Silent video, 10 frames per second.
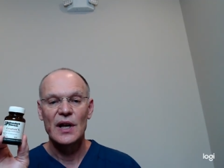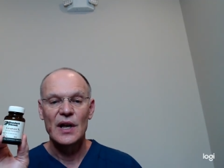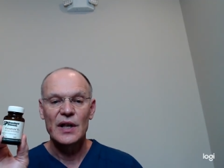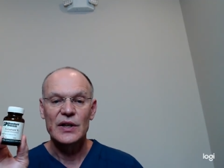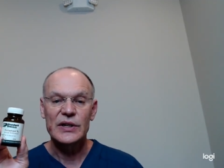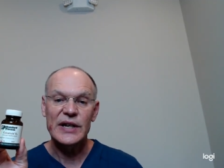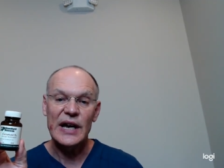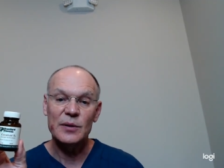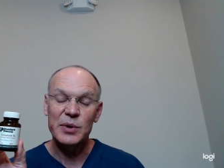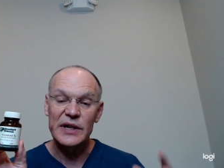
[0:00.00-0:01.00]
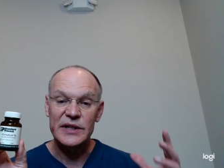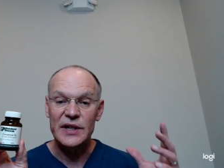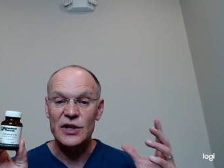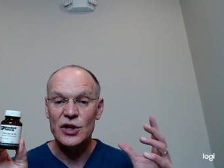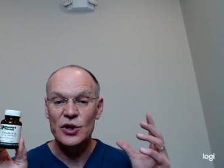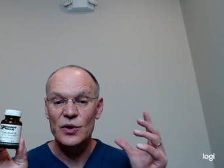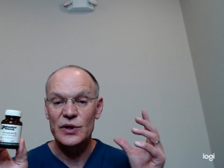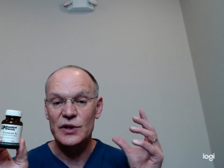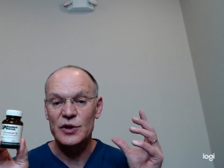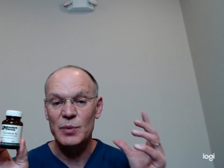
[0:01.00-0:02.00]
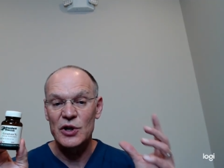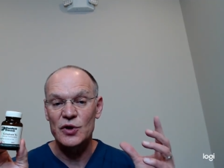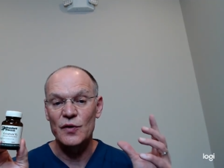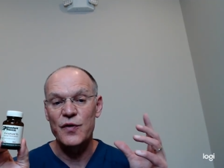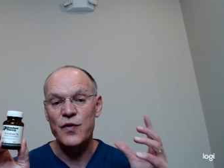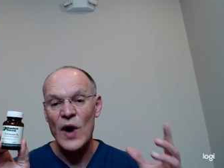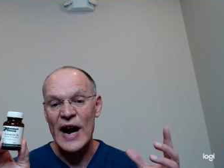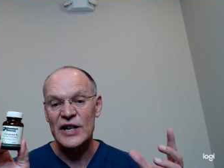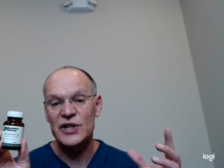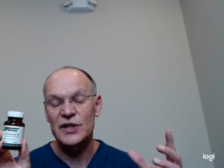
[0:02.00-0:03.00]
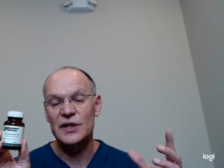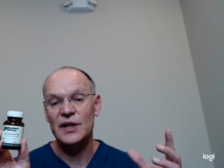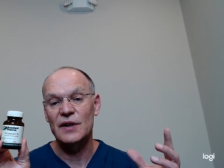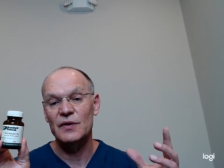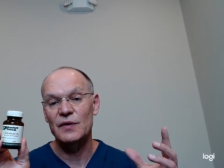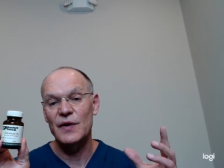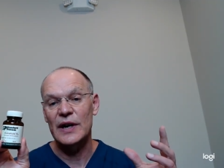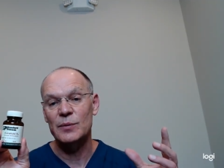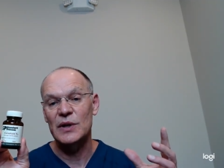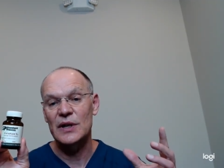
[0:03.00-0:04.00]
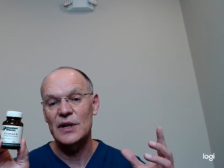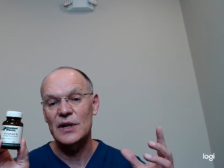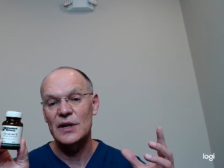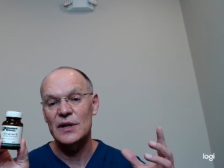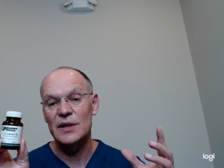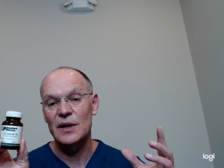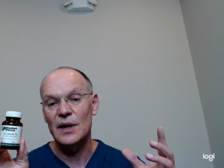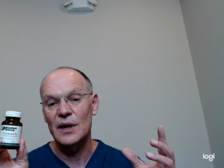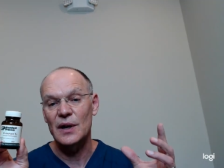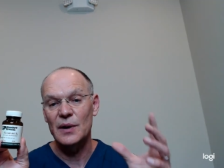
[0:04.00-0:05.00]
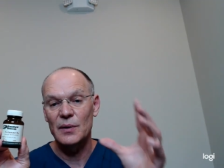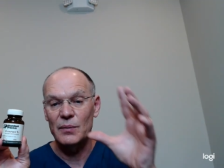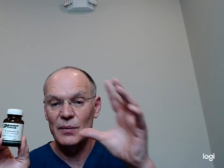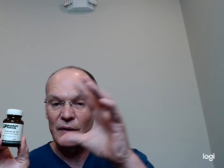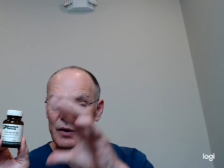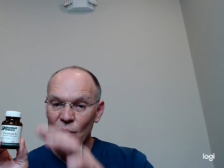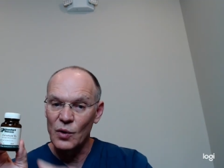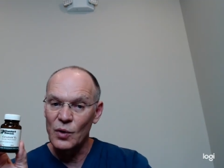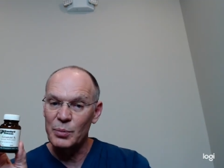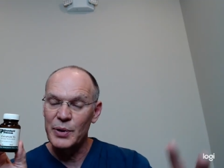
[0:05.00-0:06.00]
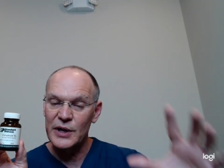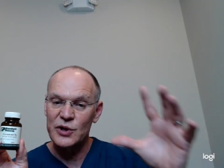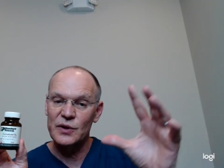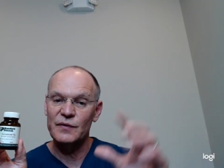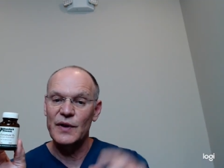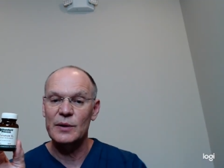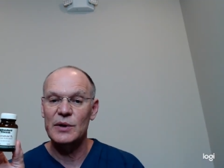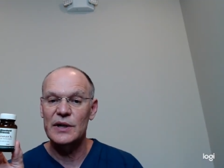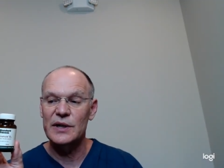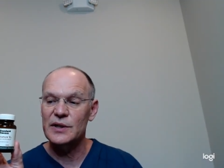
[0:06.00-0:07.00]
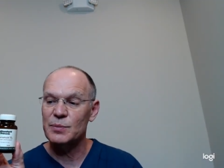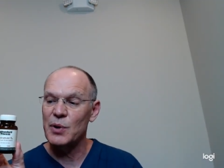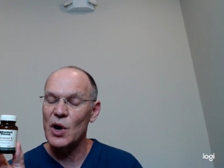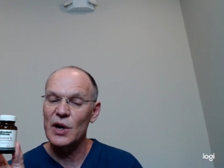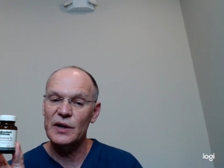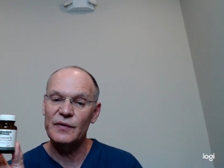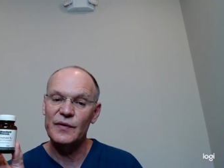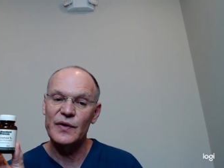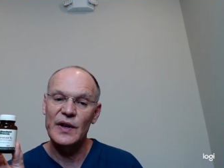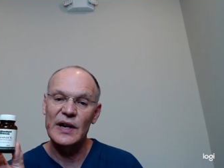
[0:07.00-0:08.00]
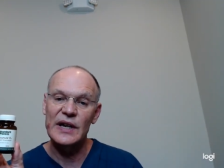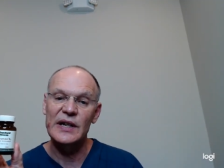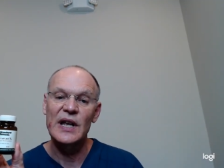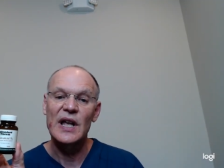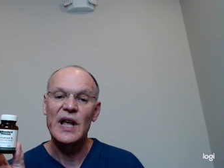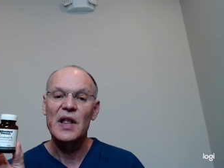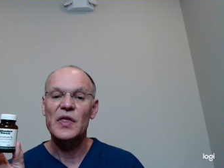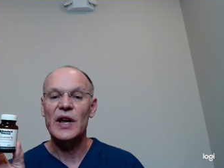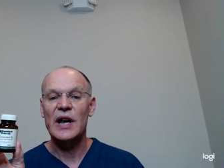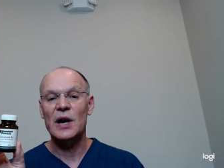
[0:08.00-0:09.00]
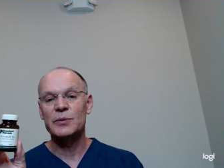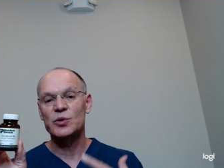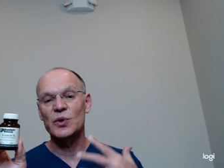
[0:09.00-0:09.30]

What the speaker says: This Cataplex E2 is a special fraction of the vitamin E, of the whole picture in vitamin E. It's part of it that helps with